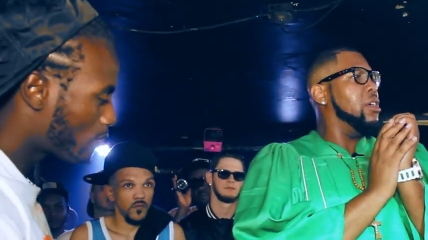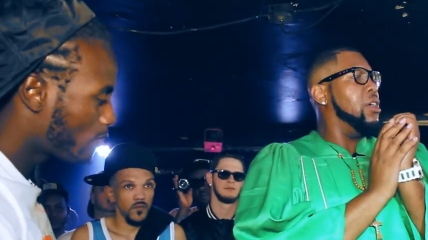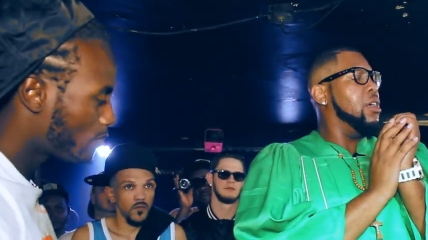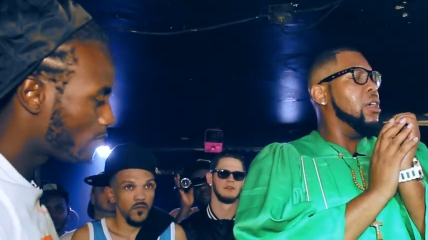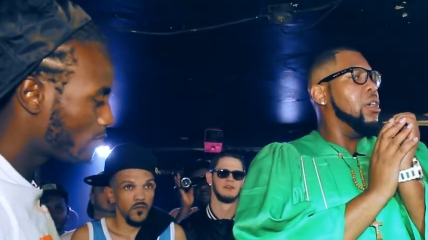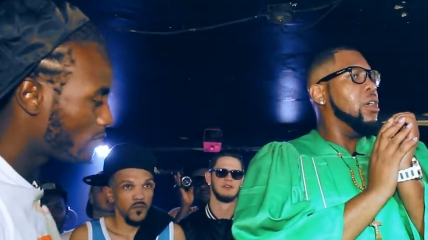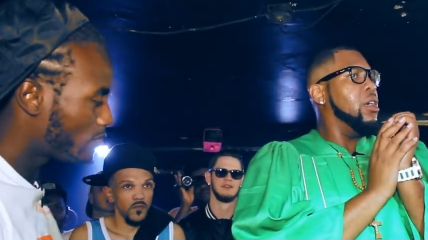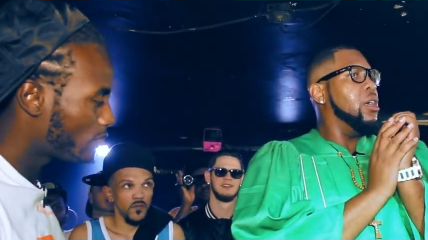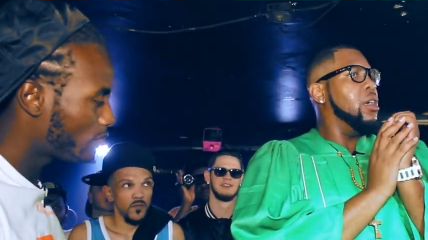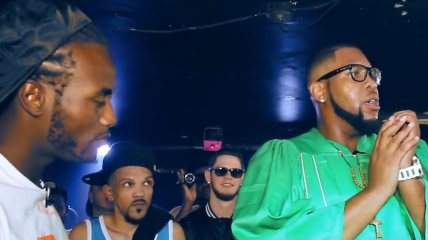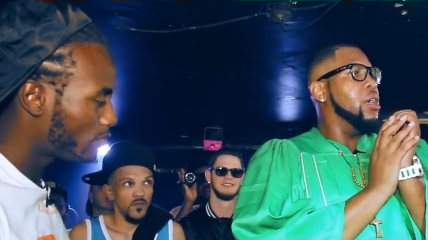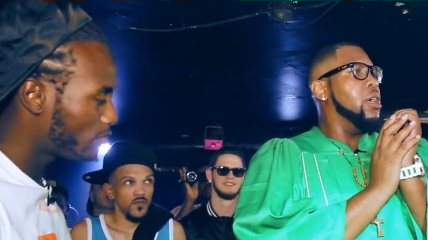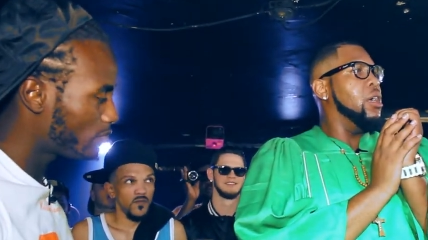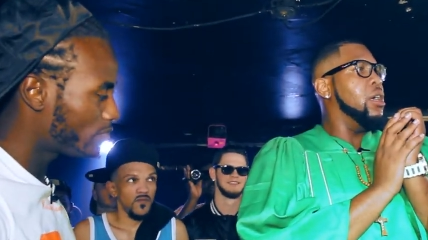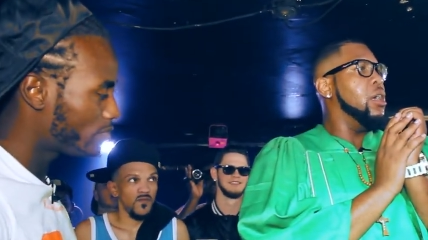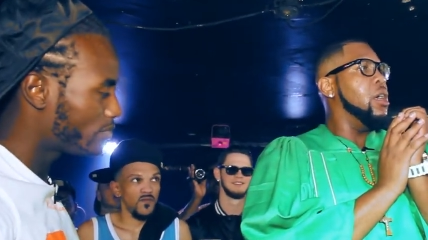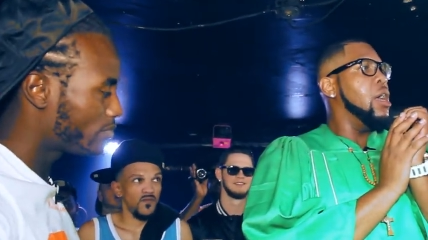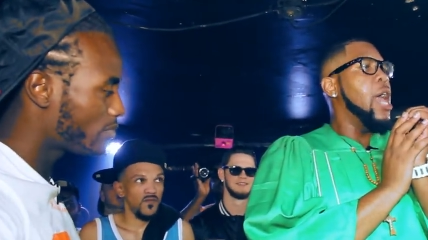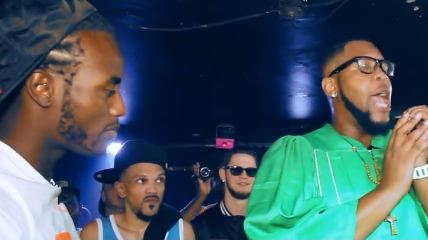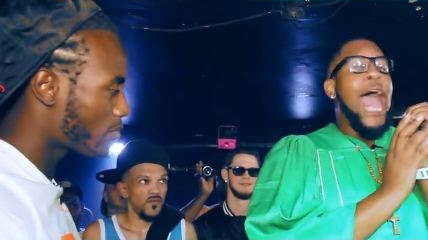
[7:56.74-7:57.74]
Speaker 1: What?
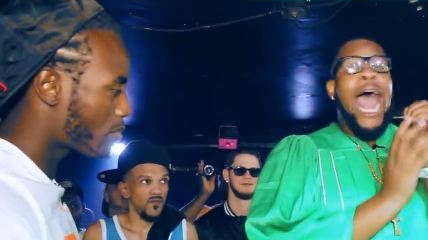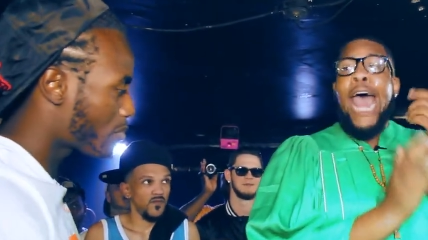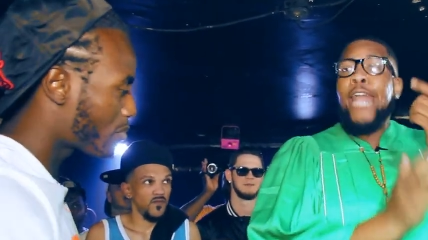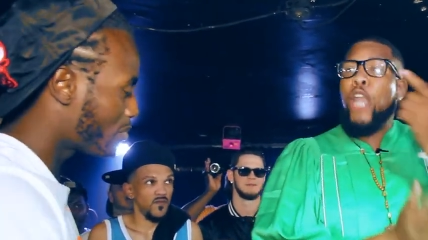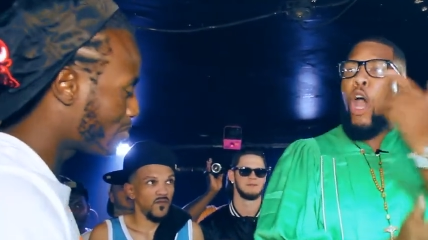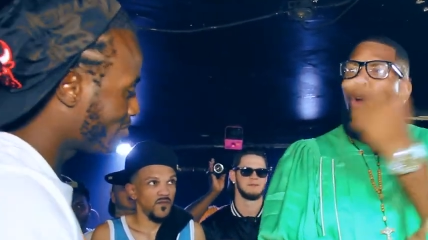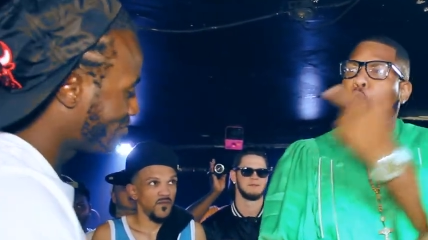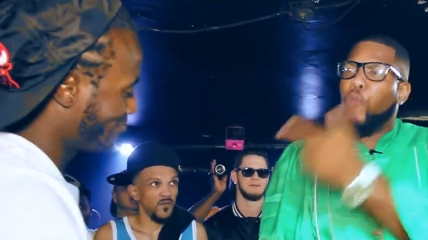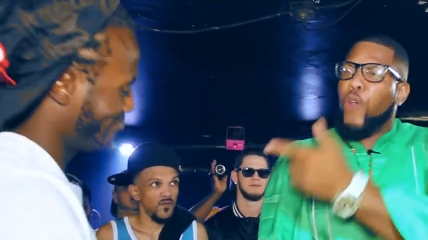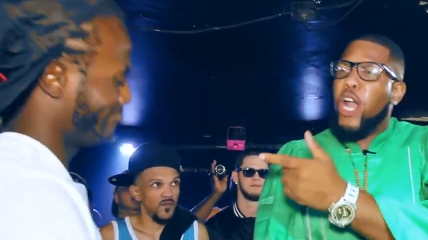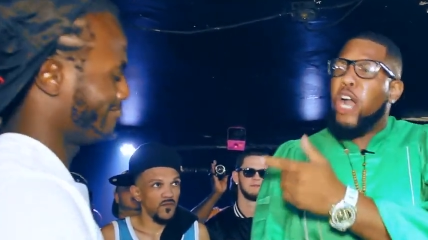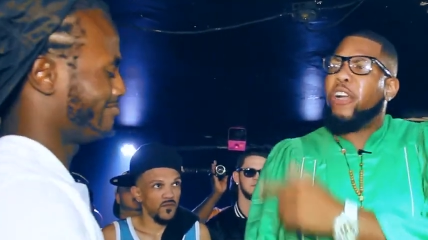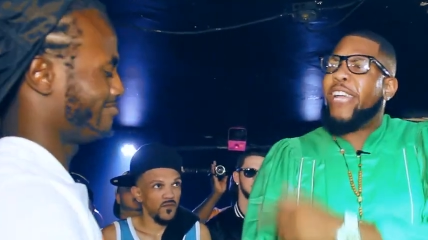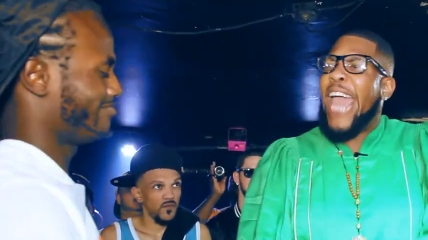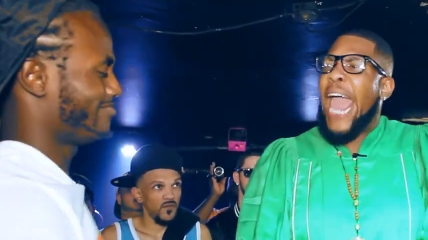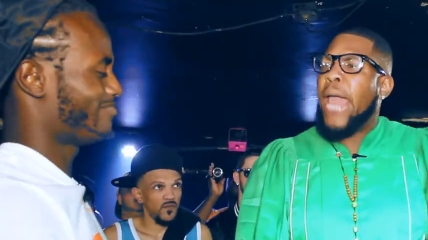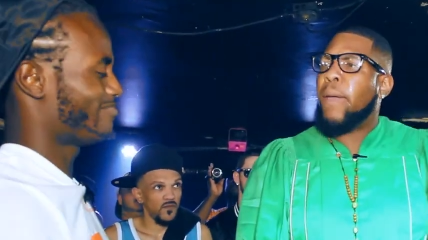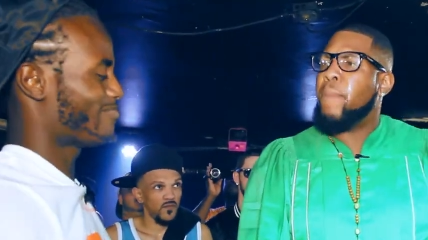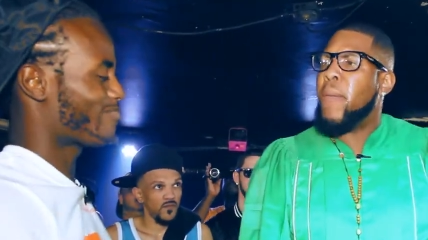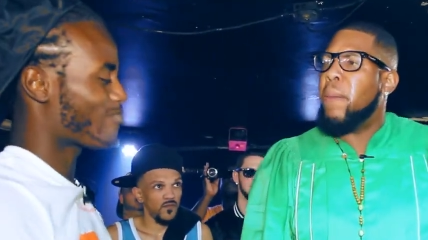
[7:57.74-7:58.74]
I know real
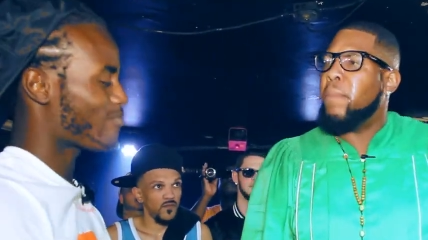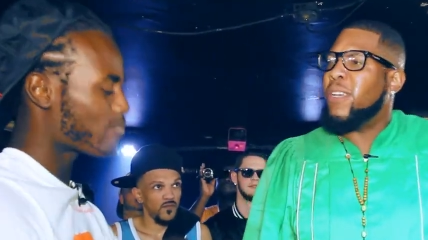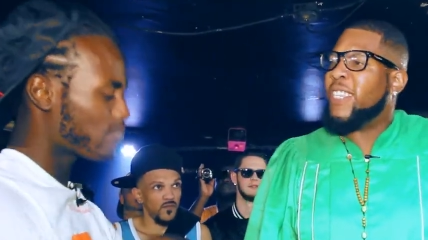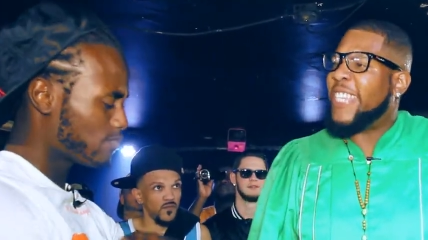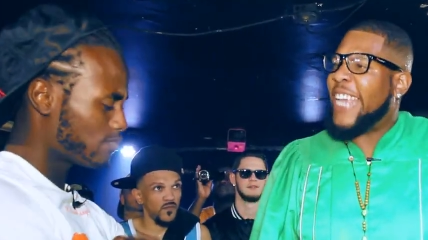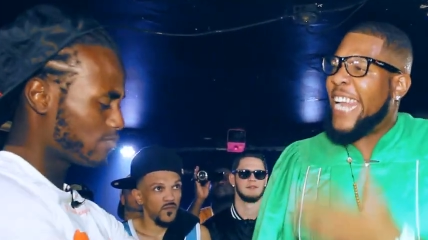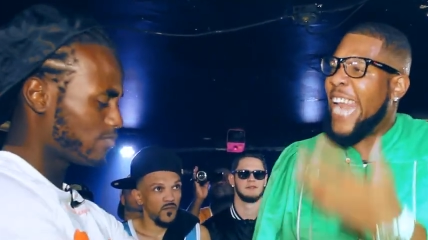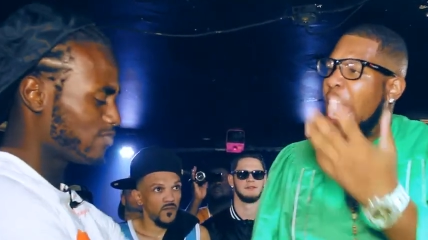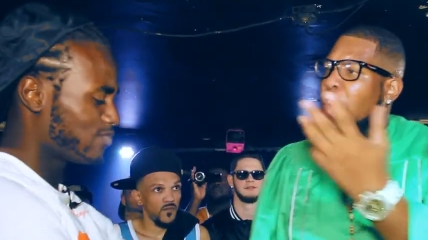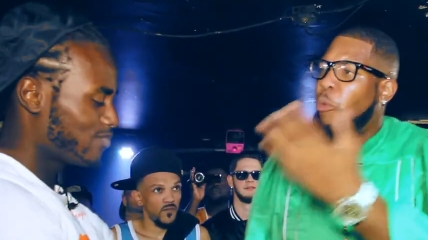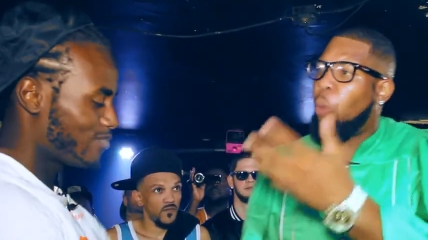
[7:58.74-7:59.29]
gang members and they